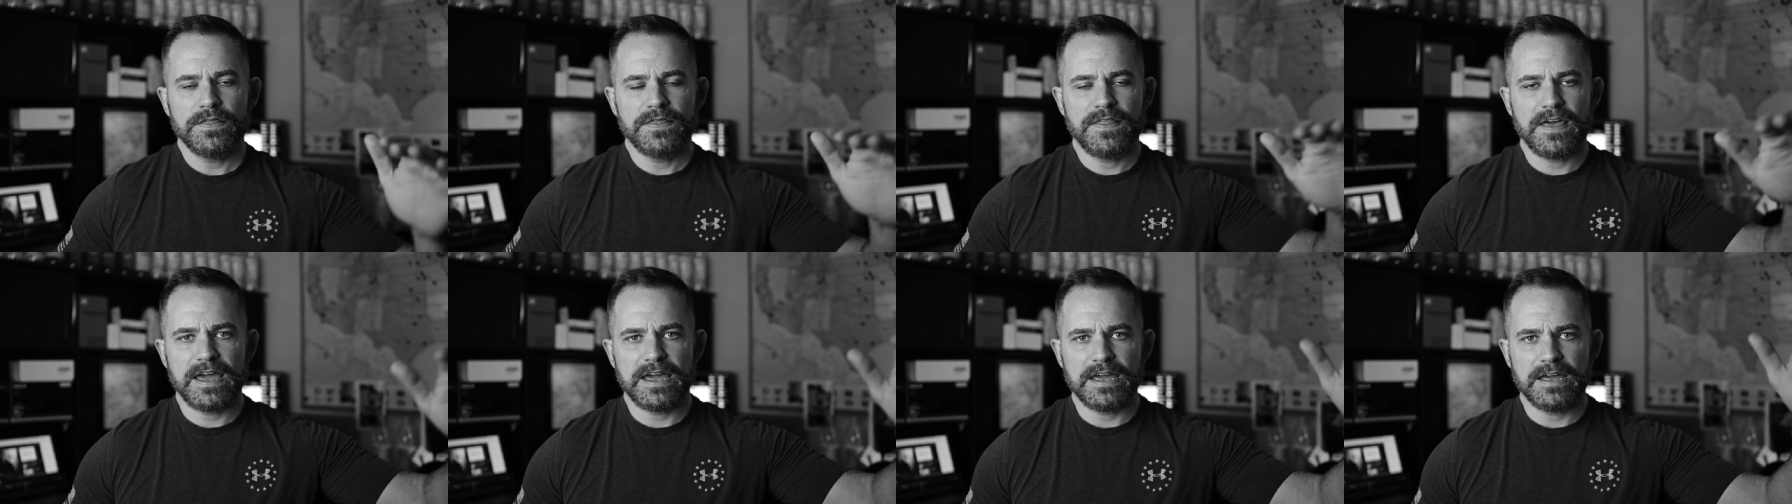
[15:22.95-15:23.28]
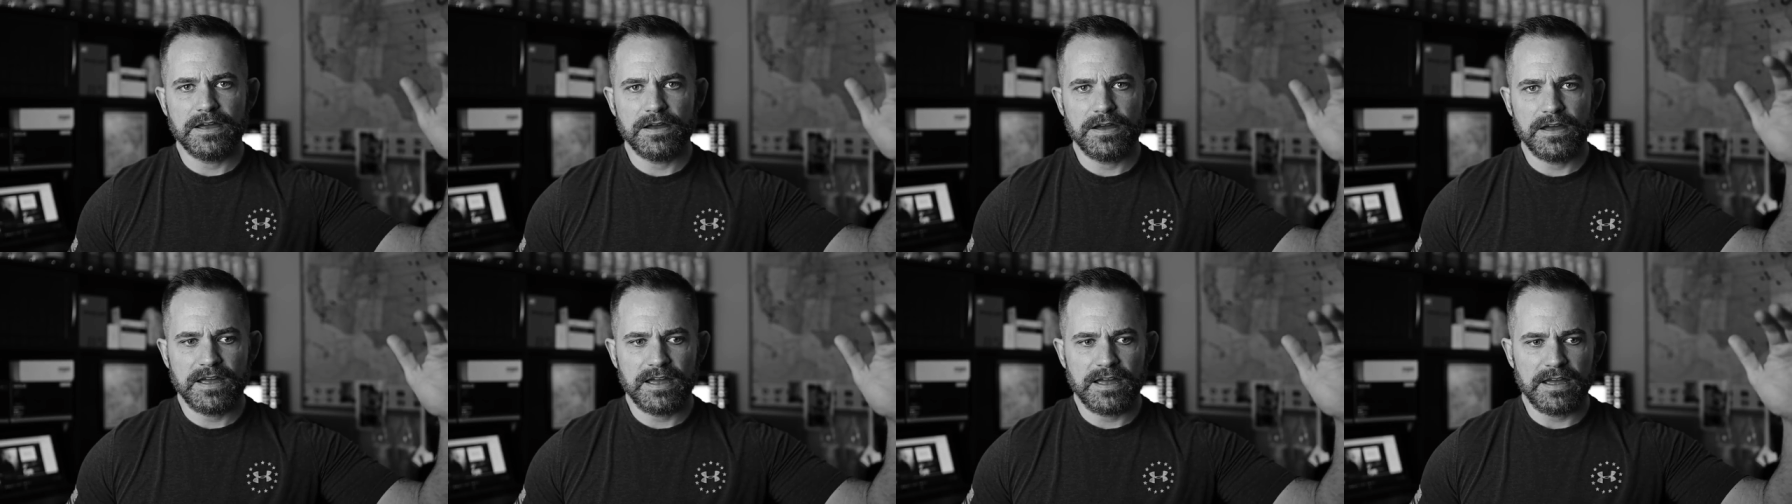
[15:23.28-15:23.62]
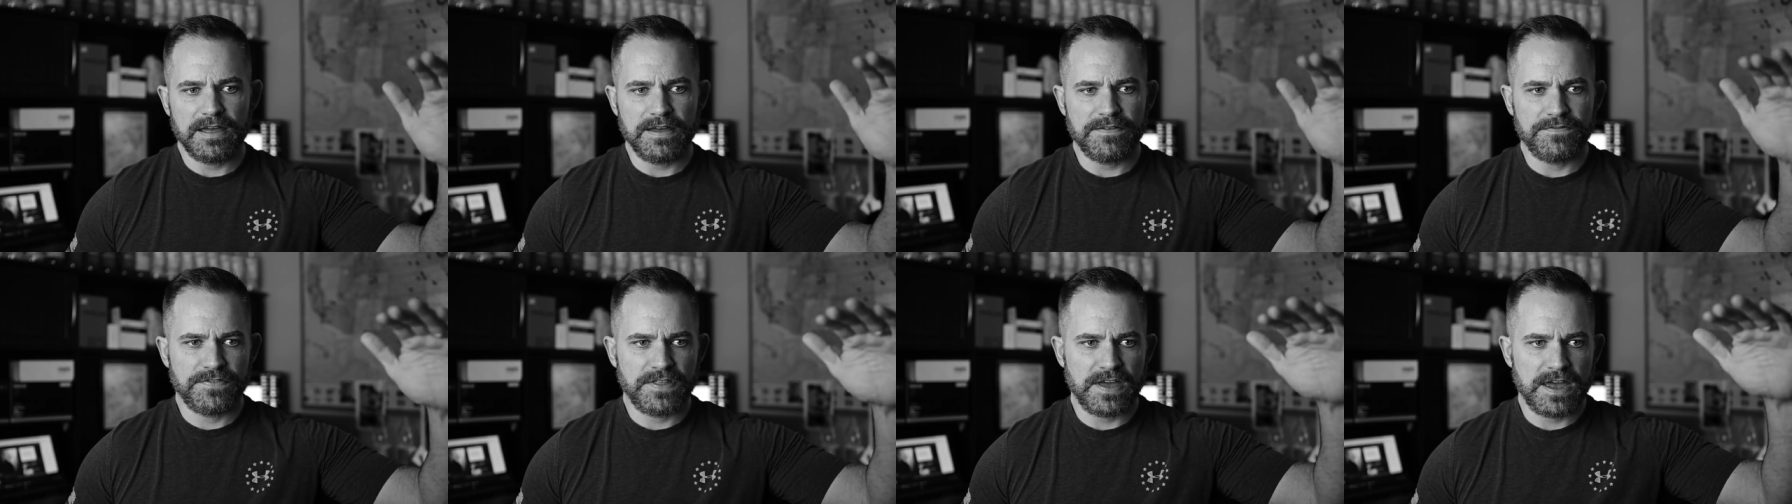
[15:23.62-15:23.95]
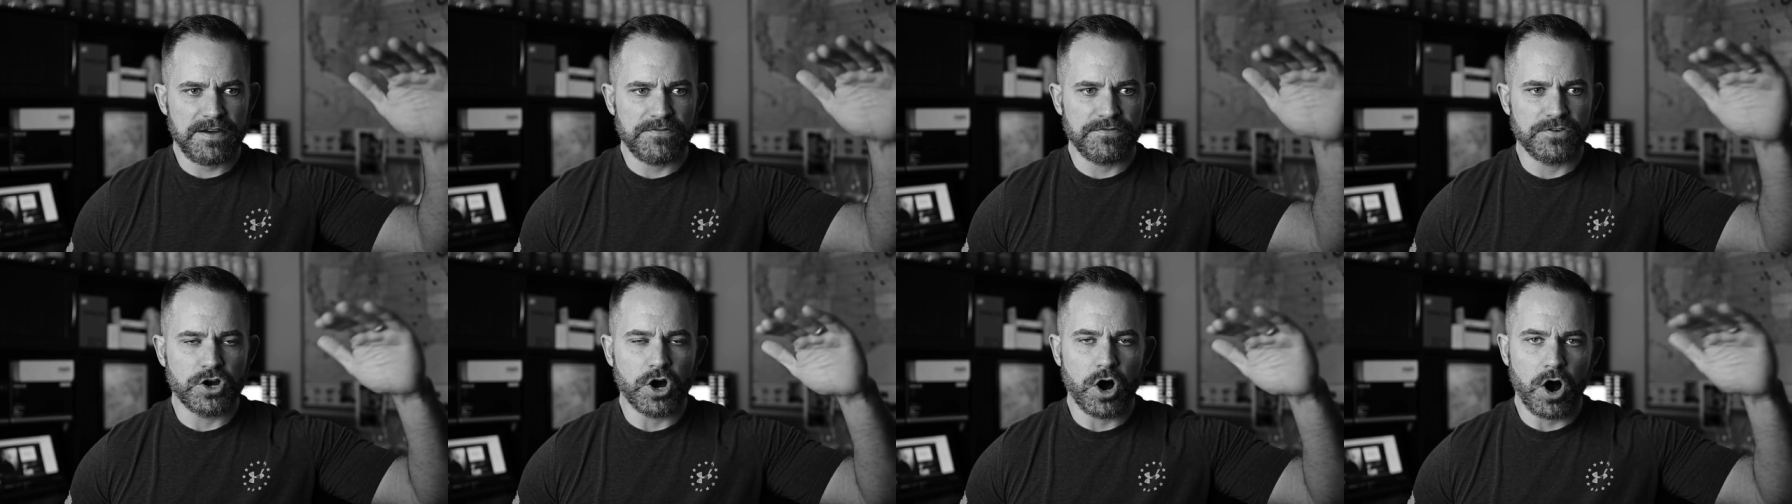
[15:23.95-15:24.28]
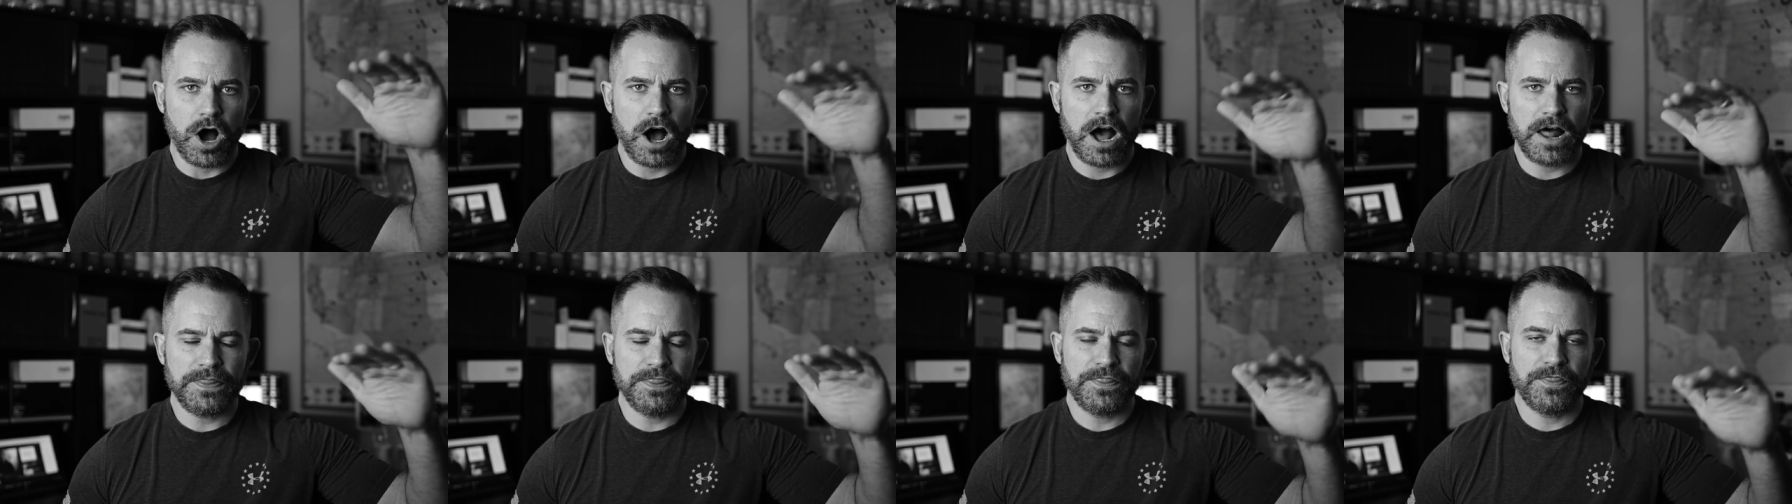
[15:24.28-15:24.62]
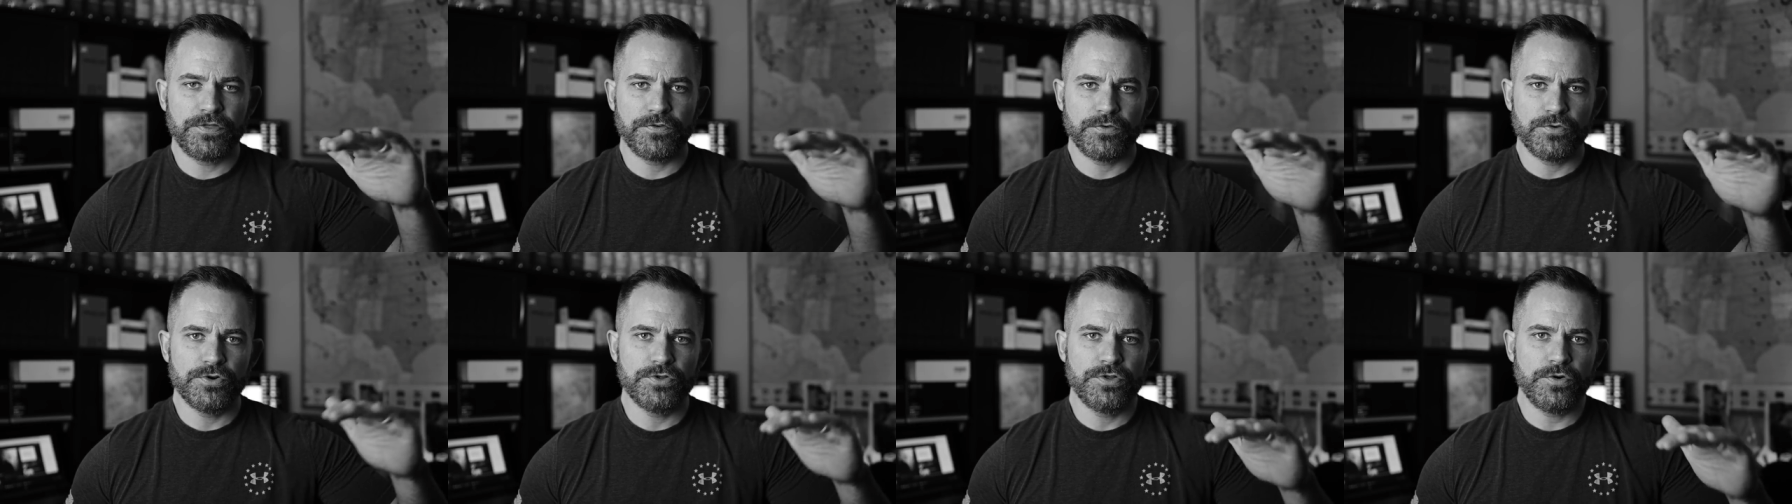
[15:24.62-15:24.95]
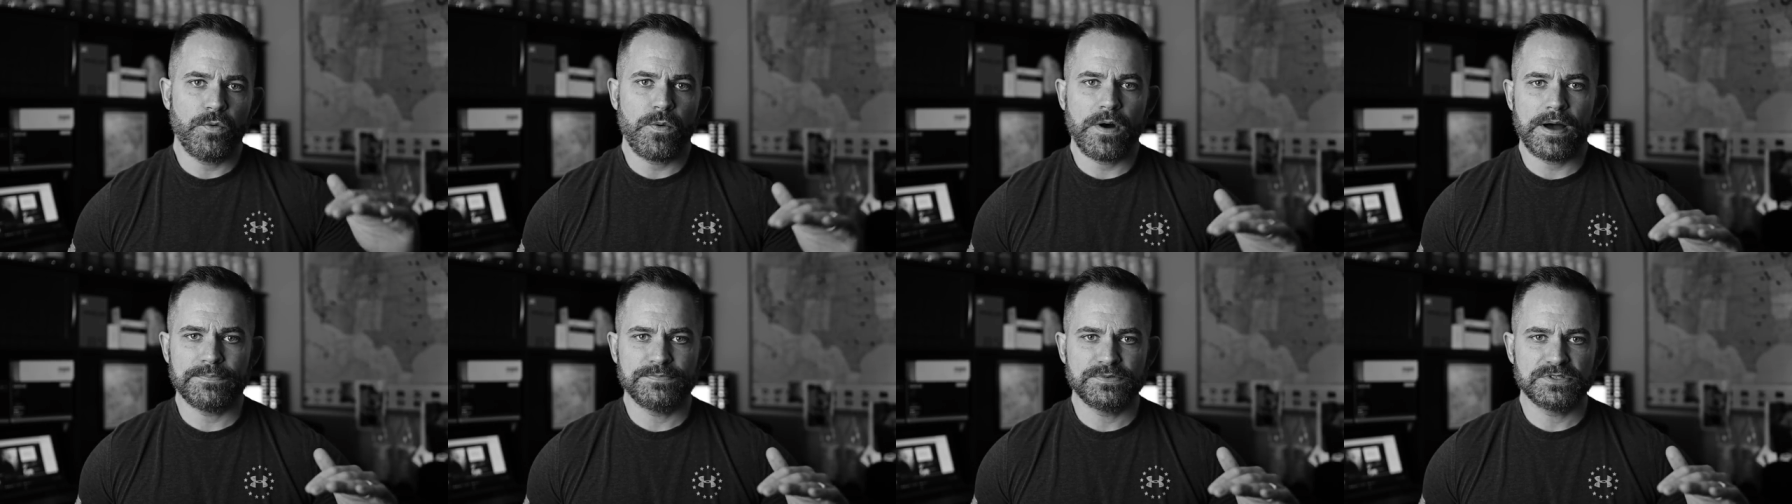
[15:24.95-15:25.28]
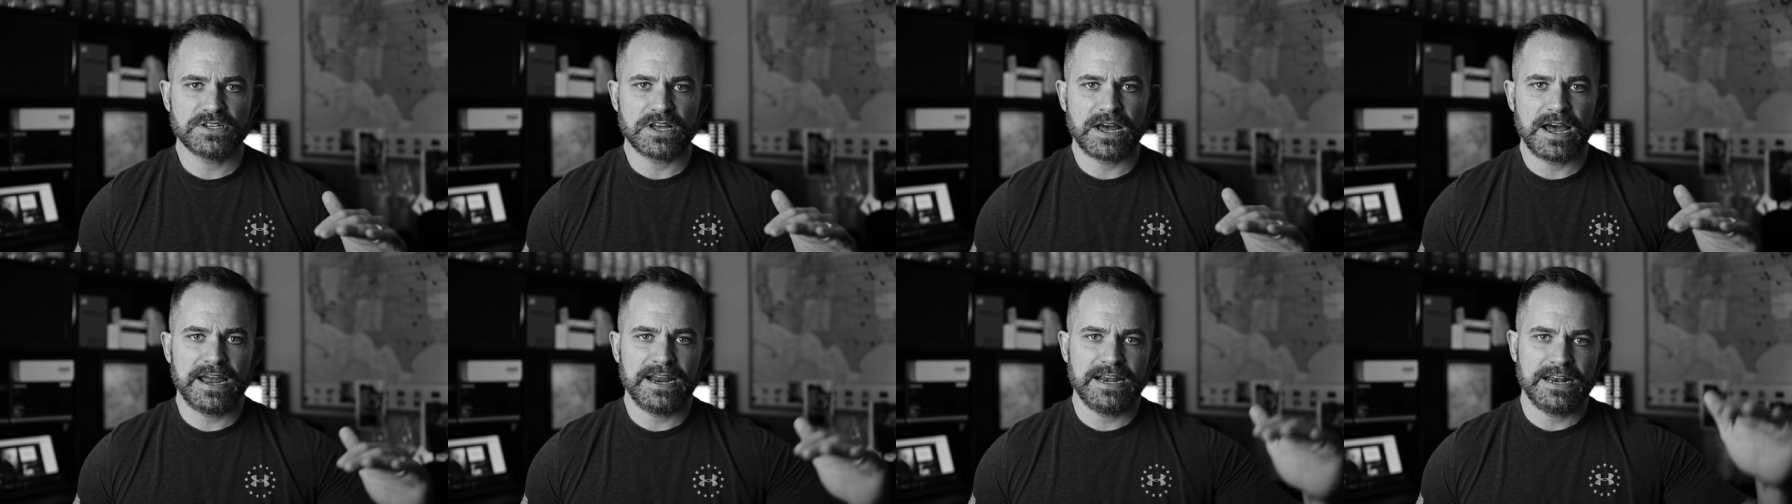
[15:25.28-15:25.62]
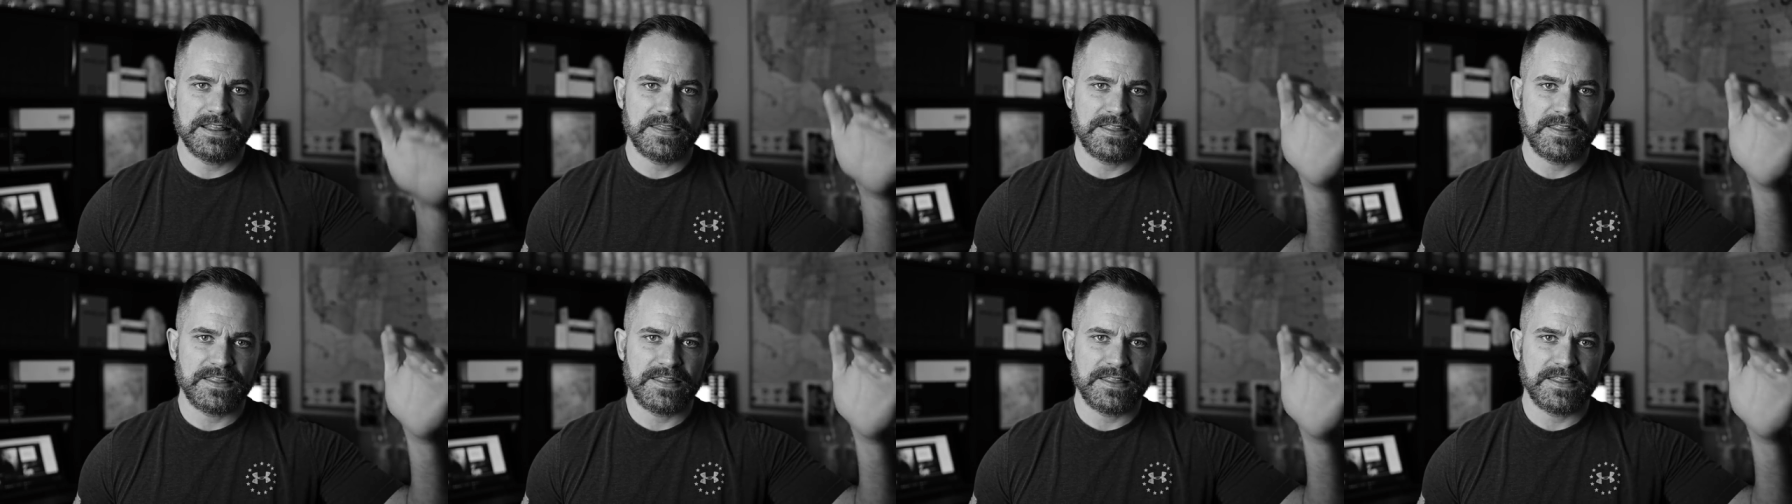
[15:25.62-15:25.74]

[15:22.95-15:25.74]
If they've gone through the website